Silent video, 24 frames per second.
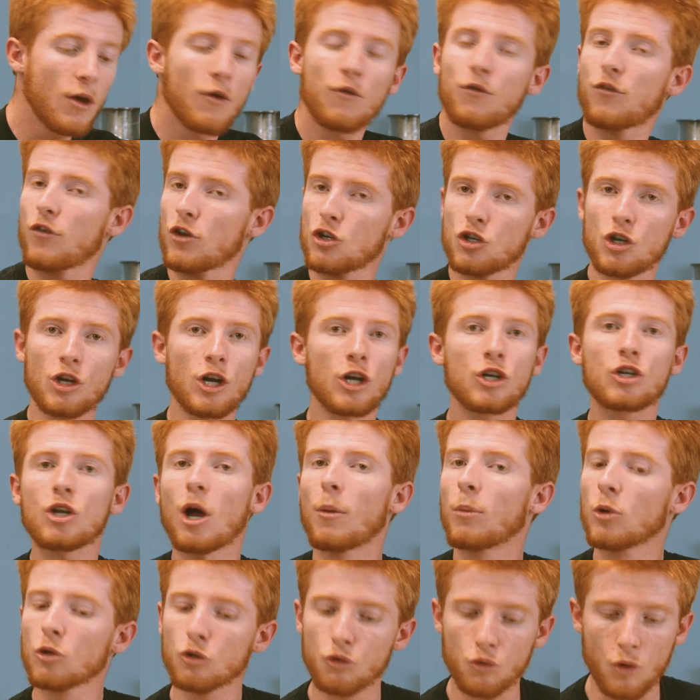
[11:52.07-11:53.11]
fishing a
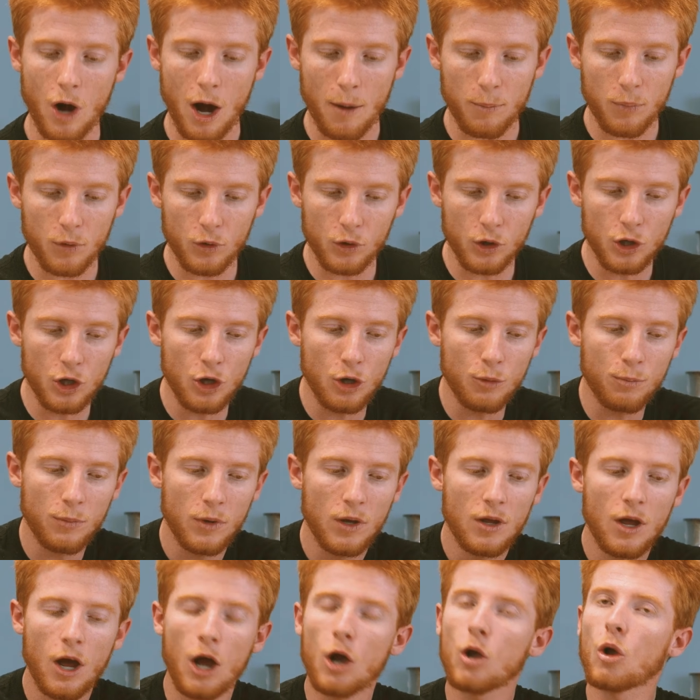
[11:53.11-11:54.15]
double dropper loop,
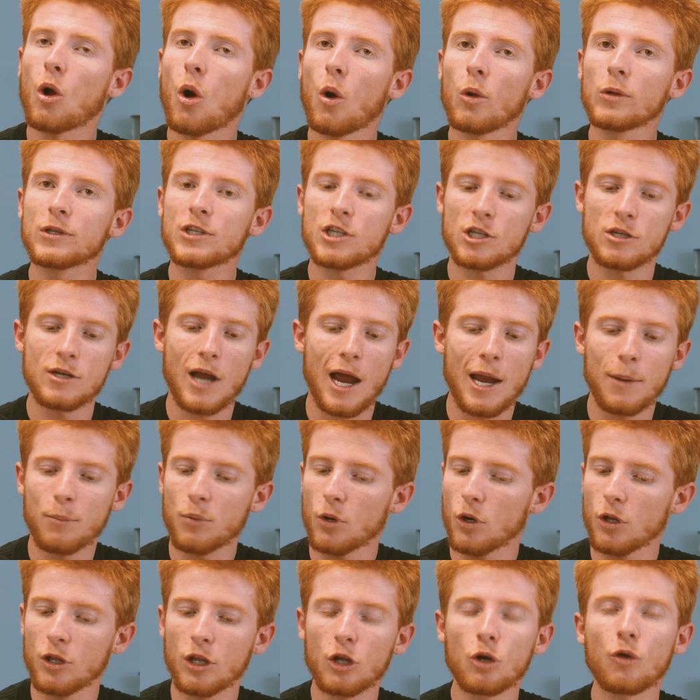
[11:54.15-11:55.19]
a Colt
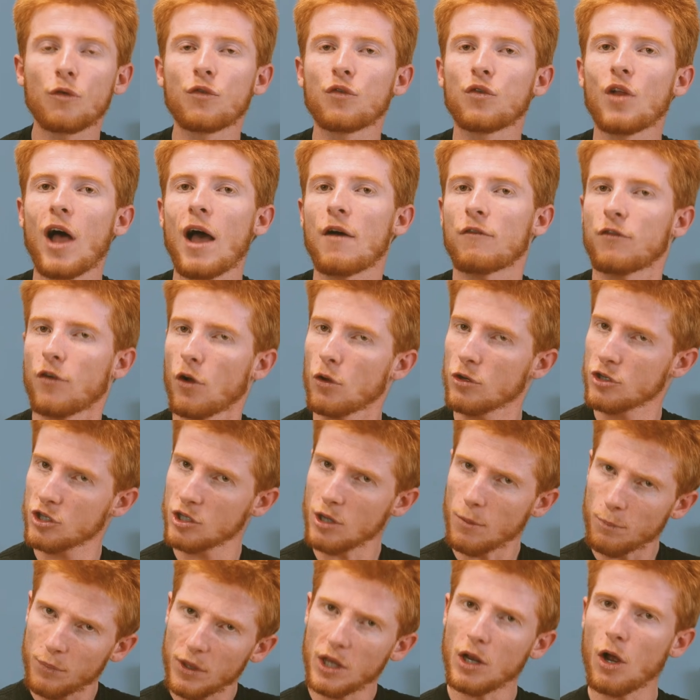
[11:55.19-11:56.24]
sniper, a little flatfall,
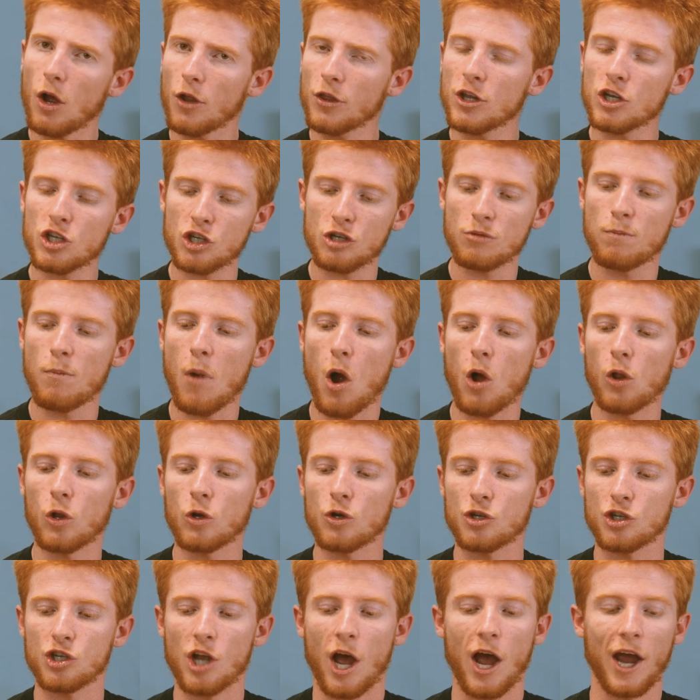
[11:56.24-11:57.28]
something on the
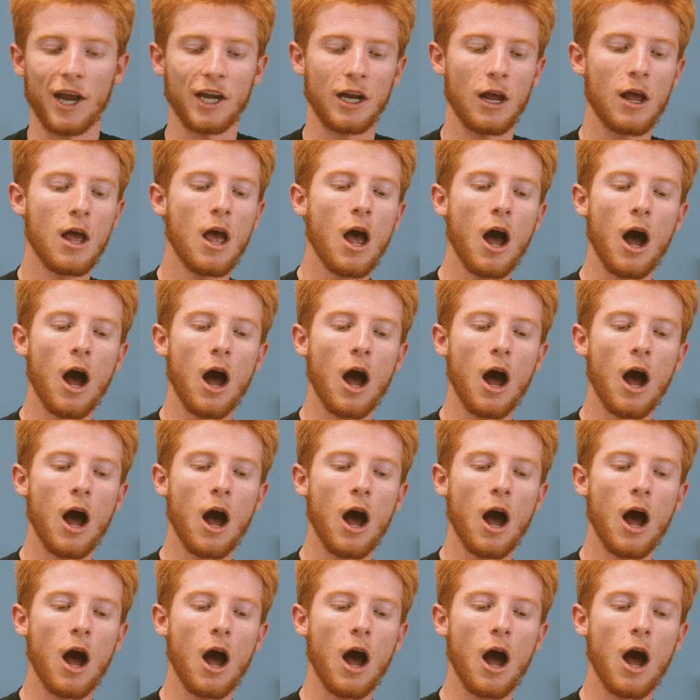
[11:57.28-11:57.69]
smaller side.